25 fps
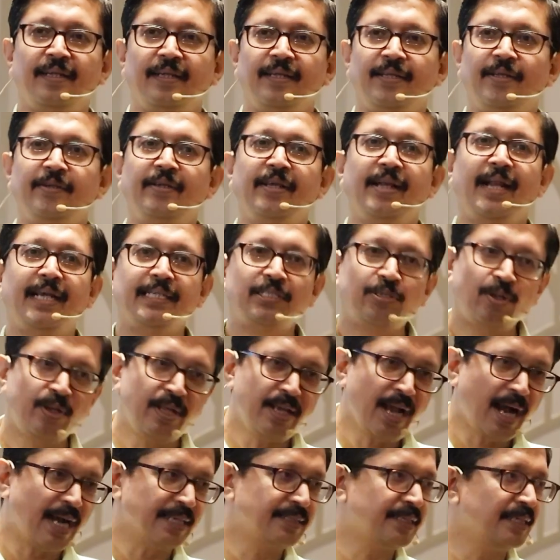you can
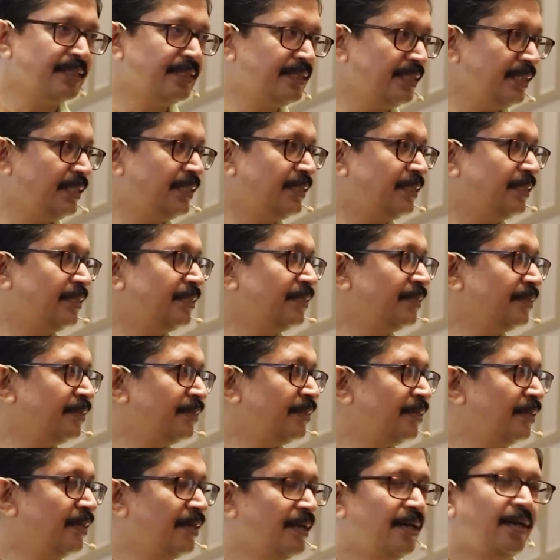actually assess it
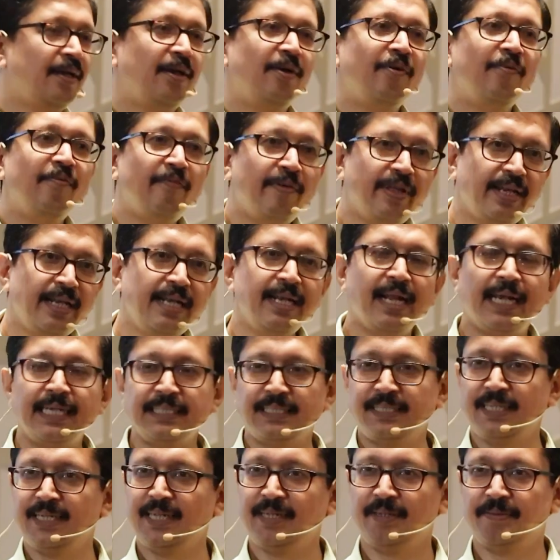very
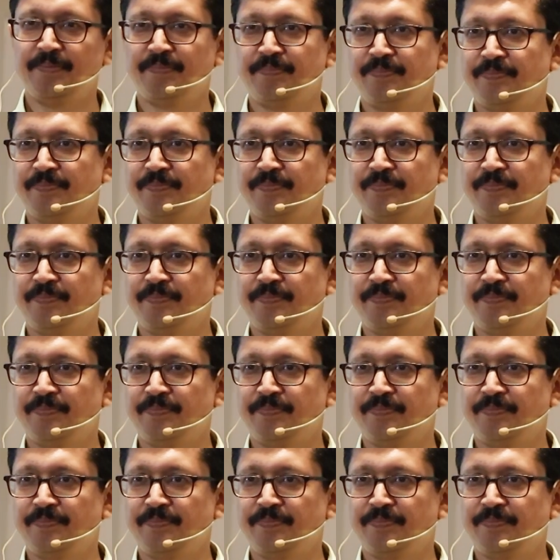nicely.